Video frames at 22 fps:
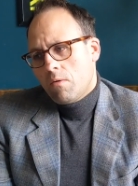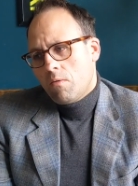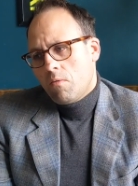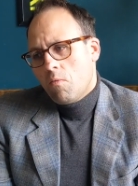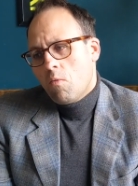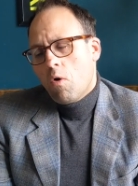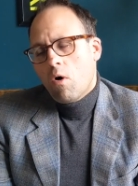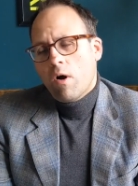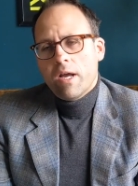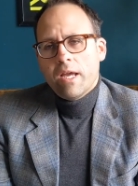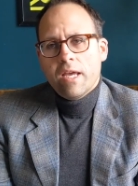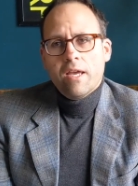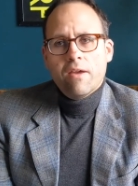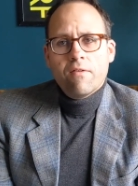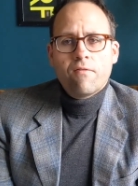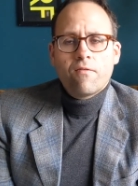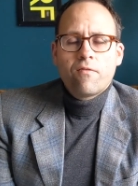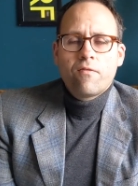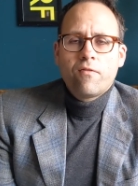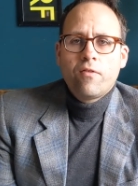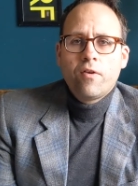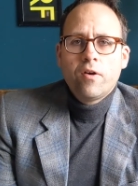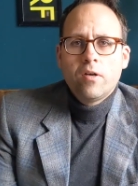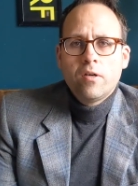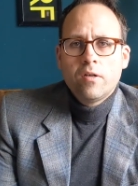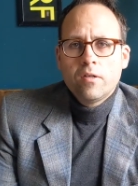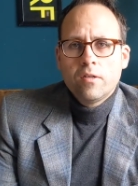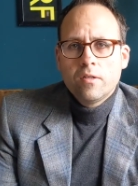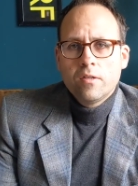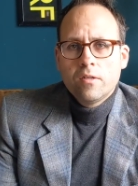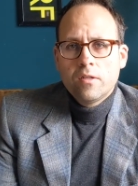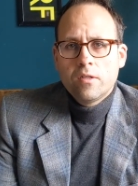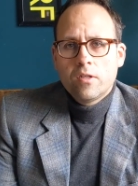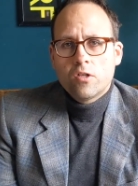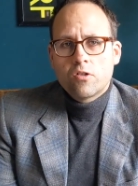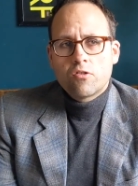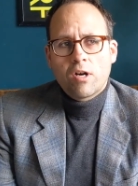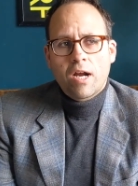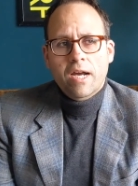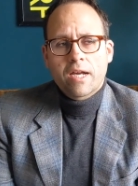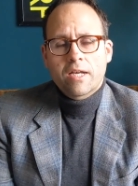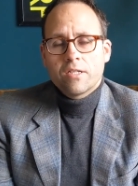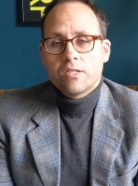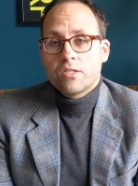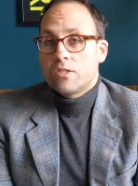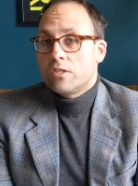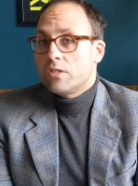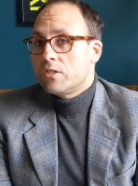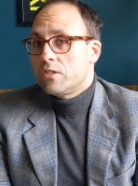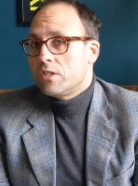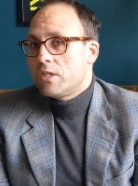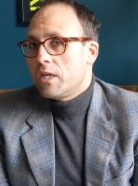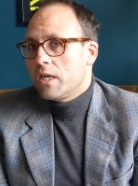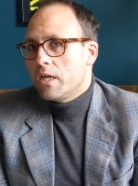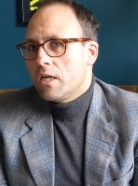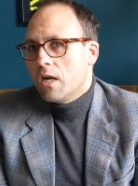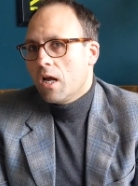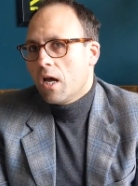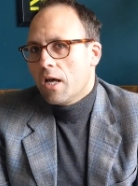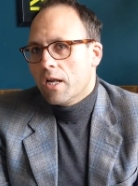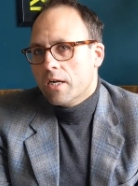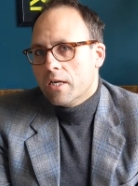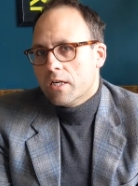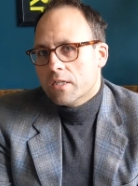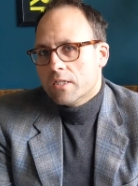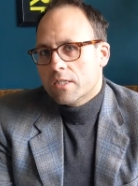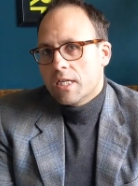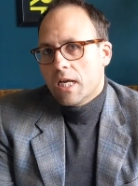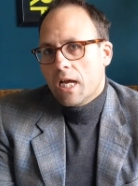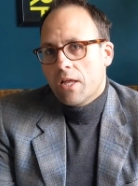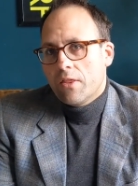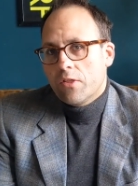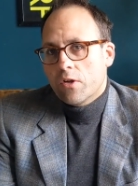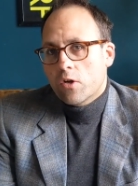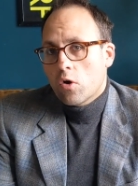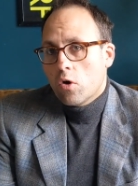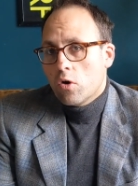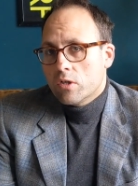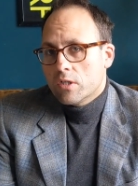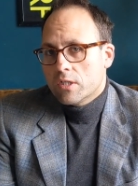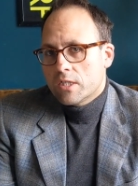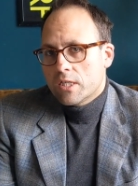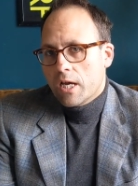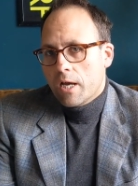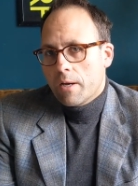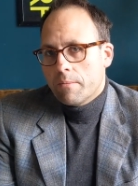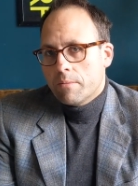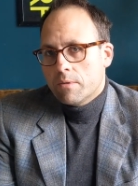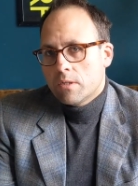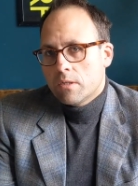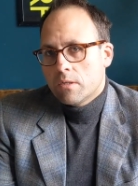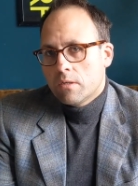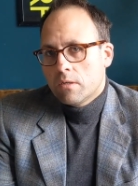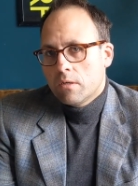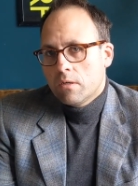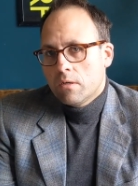what if the dragons just didn't understand the concept?